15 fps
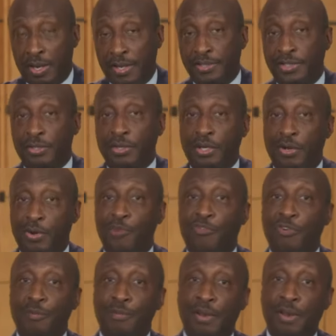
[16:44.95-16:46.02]
And so to go
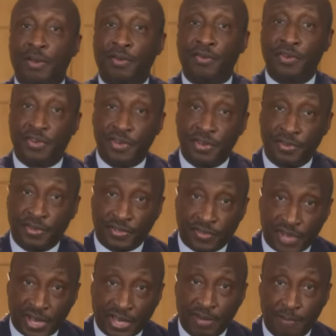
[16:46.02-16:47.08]
from the
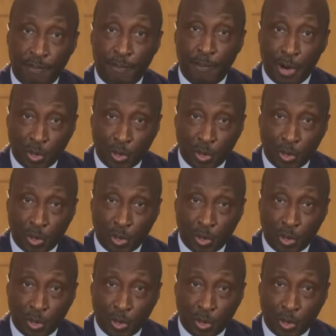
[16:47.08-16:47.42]
second